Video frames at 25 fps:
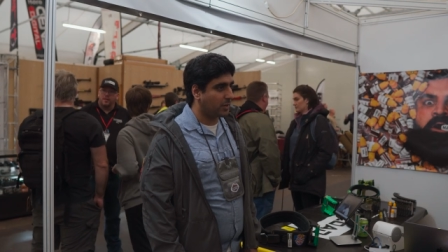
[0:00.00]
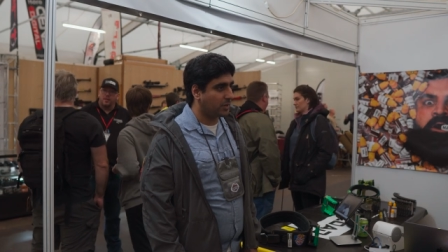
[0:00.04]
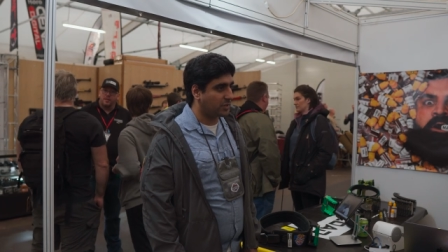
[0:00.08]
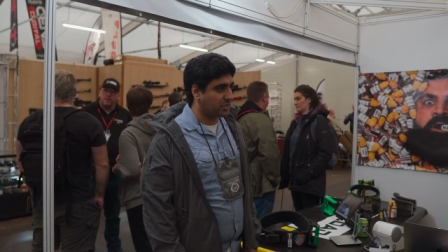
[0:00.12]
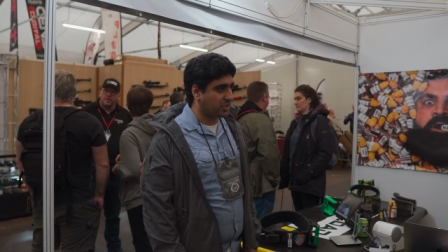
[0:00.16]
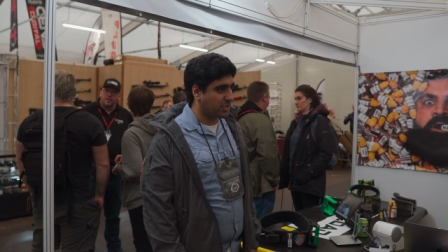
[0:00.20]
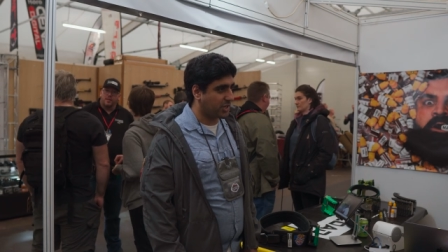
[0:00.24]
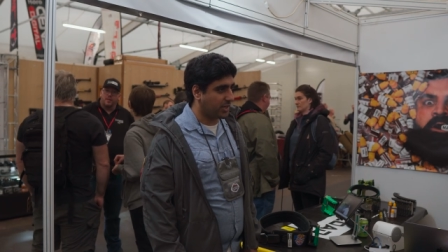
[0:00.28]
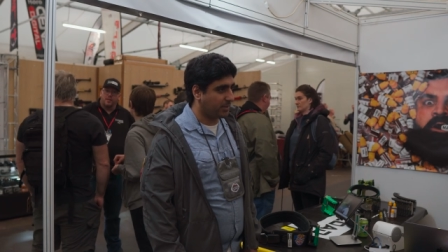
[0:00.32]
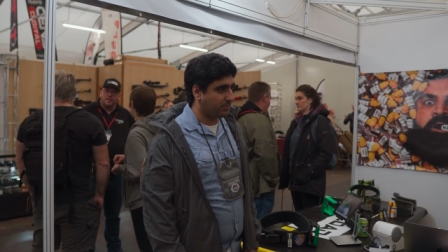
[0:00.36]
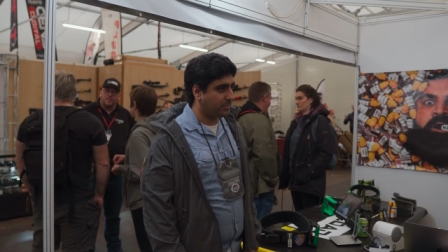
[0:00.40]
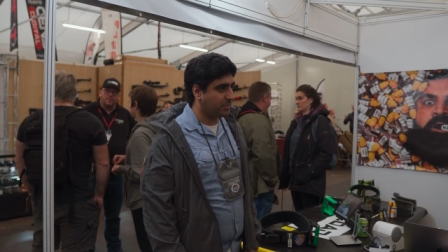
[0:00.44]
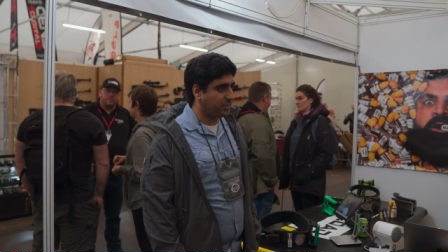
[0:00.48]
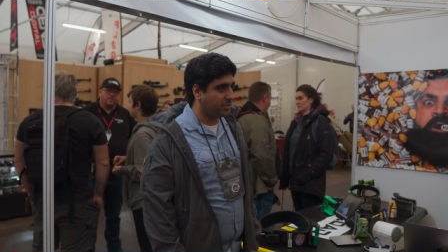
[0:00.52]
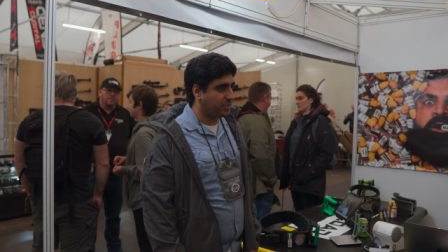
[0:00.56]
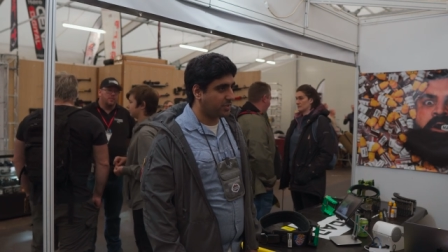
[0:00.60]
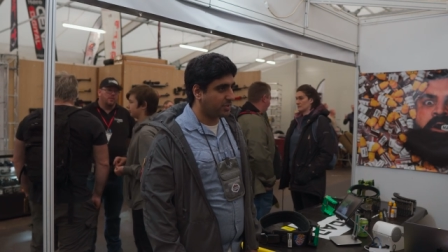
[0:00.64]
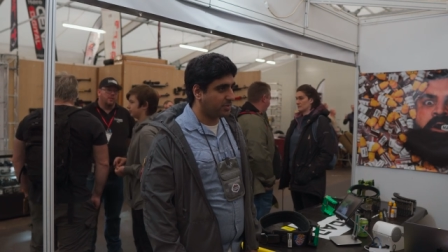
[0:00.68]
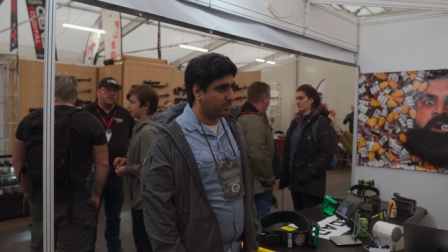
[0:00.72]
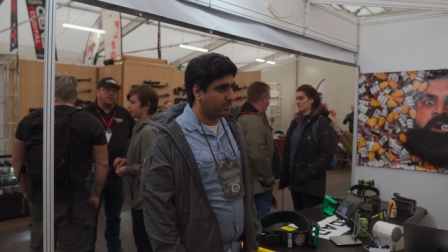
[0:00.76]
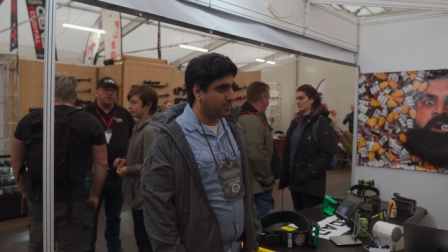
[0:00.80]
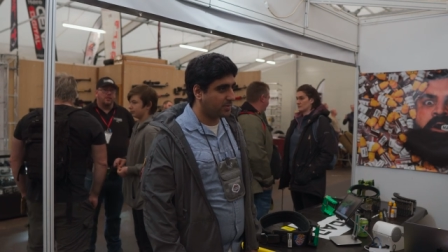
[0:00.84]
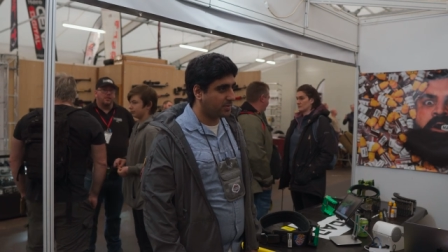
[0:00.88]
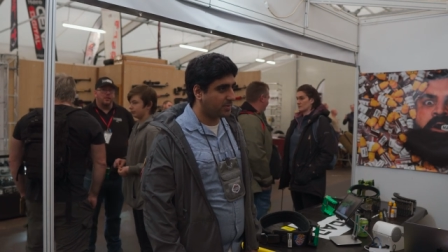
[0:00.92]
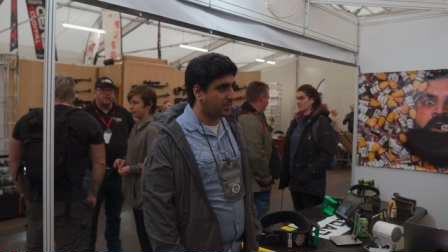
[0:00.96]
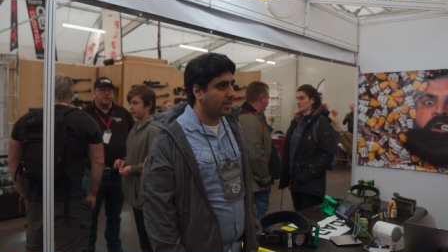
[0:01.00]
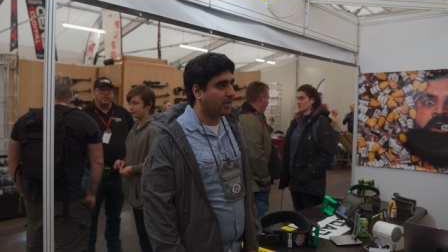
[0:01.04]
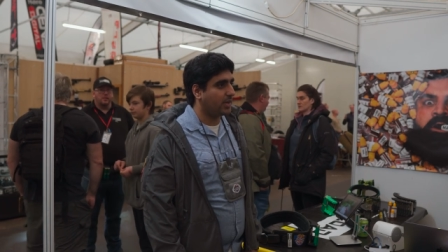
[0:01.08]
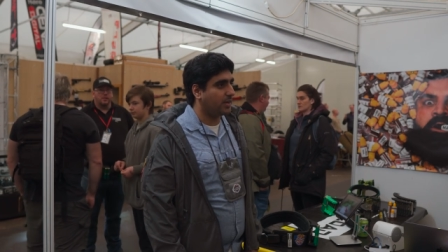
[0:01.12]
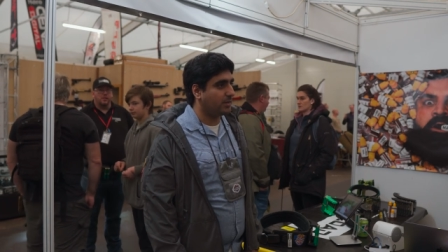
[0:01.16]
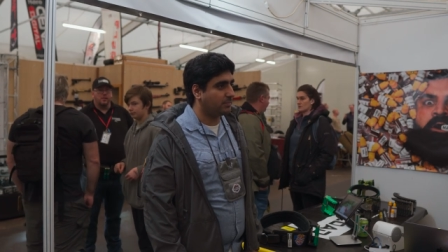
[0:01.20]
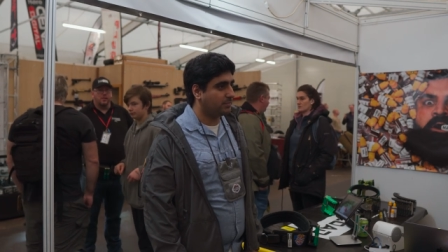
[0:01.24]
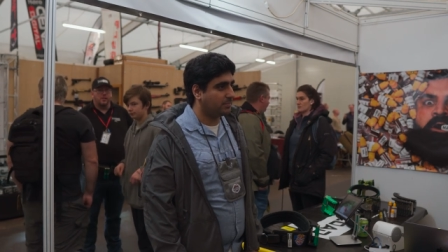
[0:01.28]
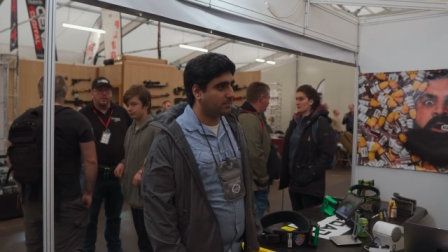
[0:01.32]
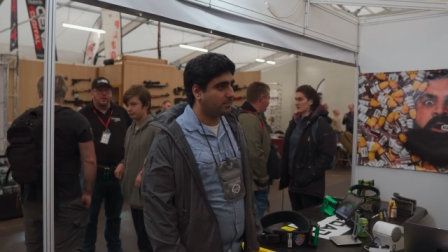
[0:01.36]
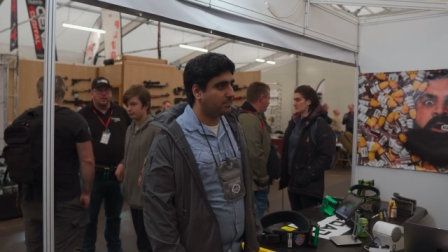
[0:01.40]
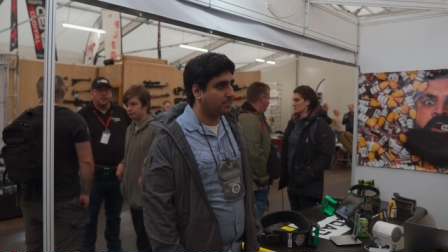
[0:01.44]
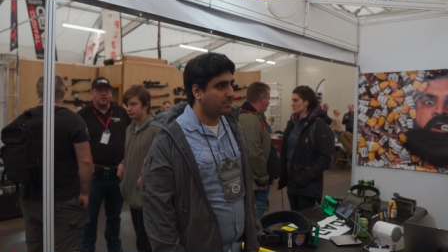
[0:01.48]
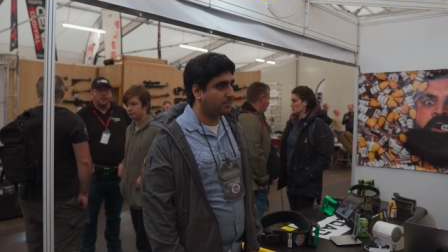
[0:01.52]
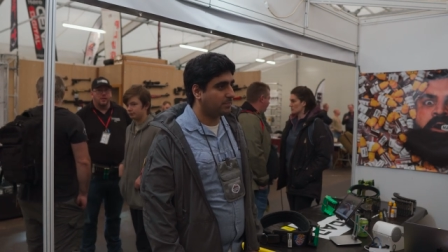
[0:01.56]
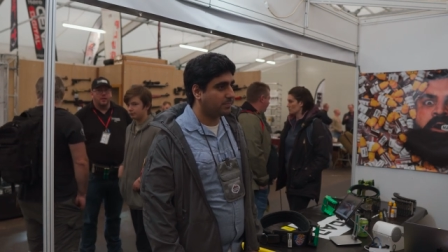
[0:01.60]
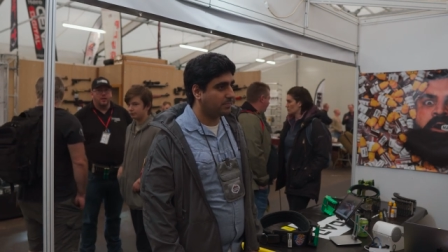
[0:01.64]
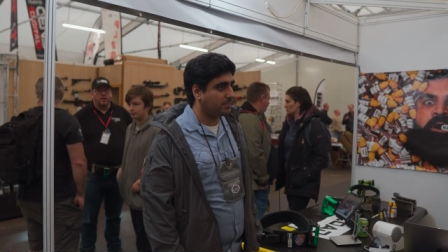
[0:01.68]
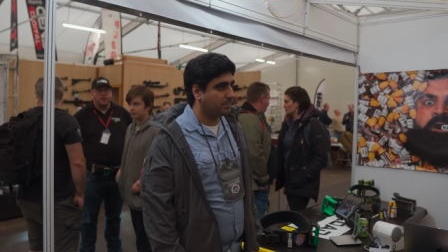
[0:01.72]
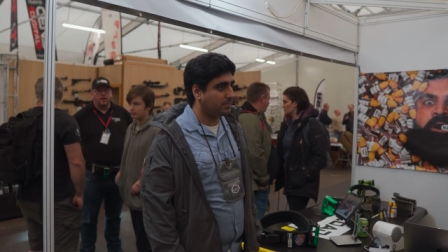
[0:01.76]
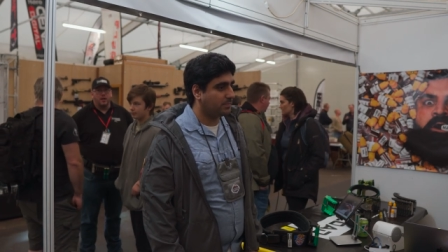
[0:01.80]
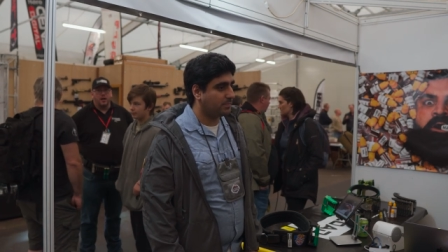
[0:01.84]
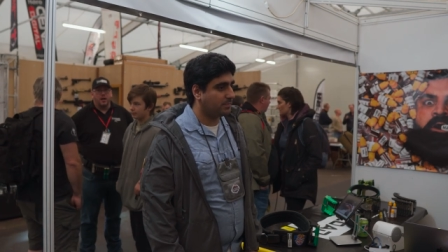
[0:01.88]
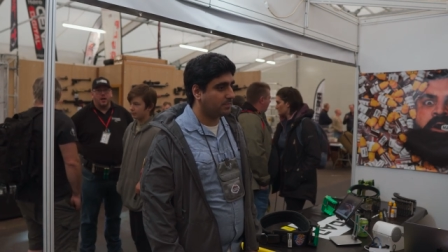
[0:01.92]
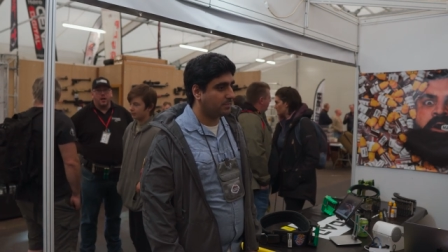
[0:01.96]
St Andrews, yeah. um,
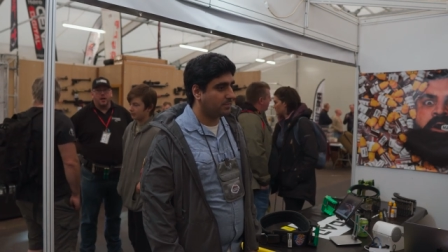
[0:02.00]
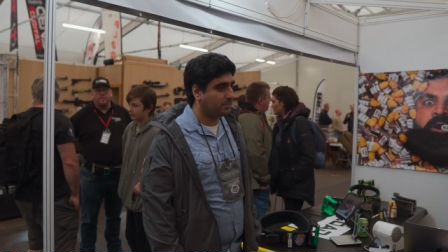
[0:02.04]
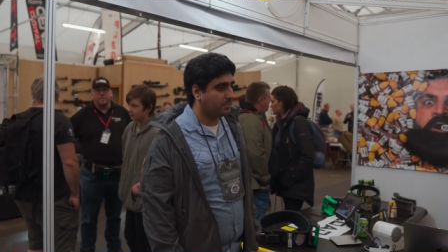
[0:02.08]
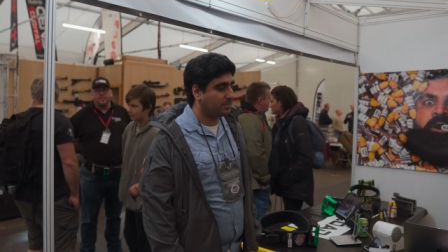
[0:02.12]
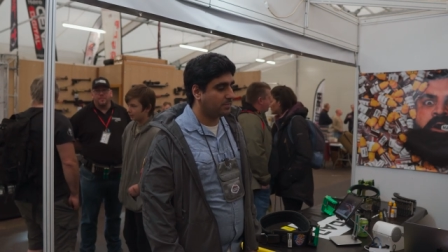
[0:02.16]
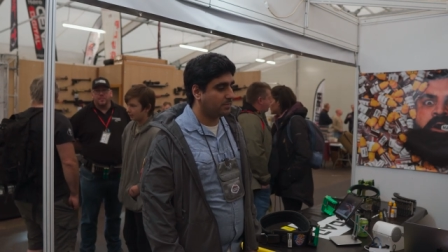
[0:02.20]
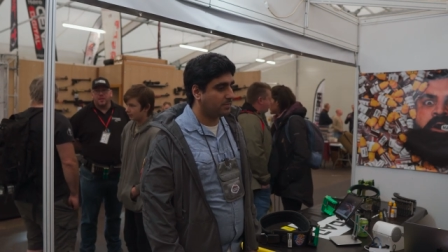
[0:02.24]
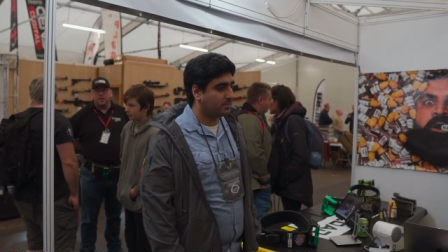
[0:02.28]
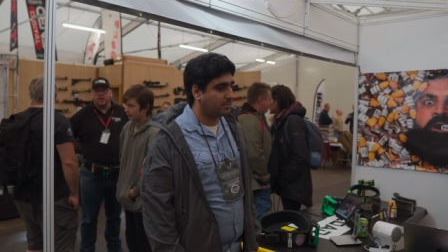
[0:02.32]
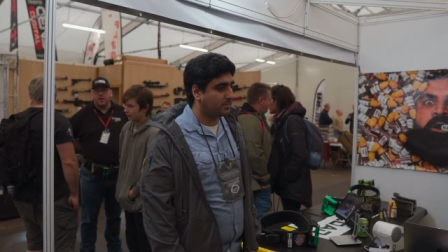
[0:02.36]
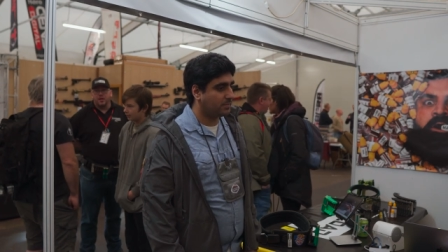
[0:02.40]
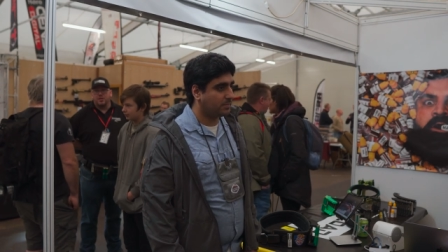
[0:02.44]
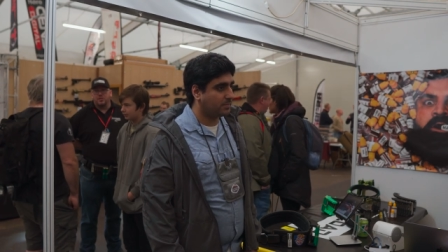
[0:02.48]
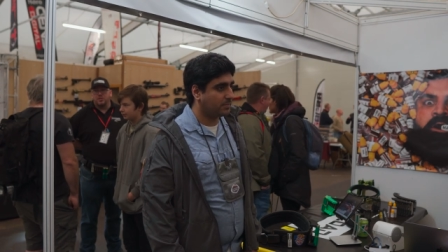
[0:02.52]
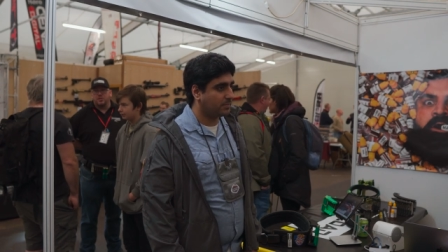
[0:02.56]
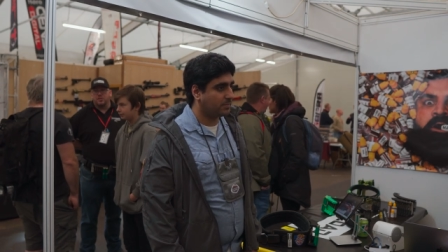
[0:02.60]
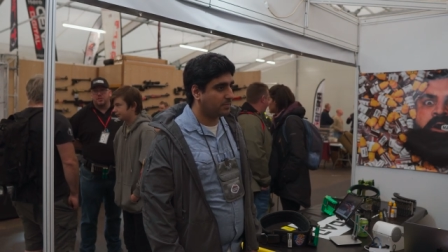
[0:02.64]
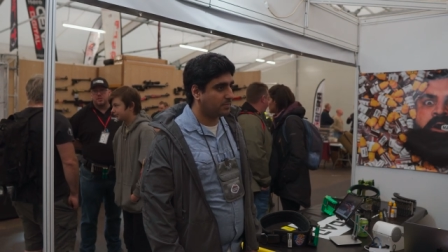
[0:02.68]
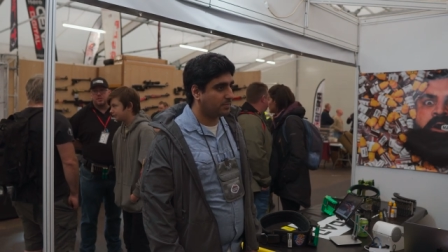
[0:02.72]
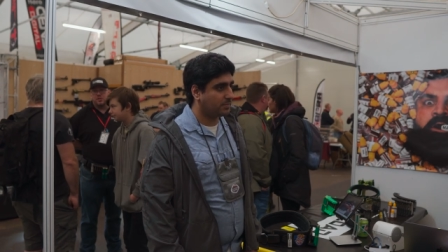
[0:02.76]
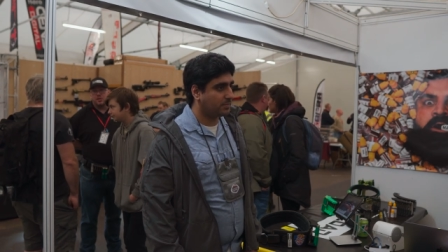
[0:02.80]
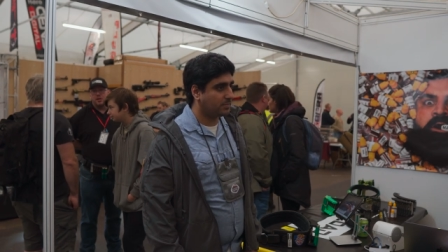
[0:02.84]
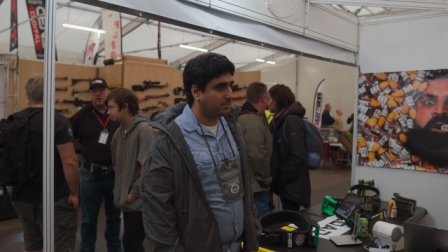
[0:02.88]
the, the Pro Shoot,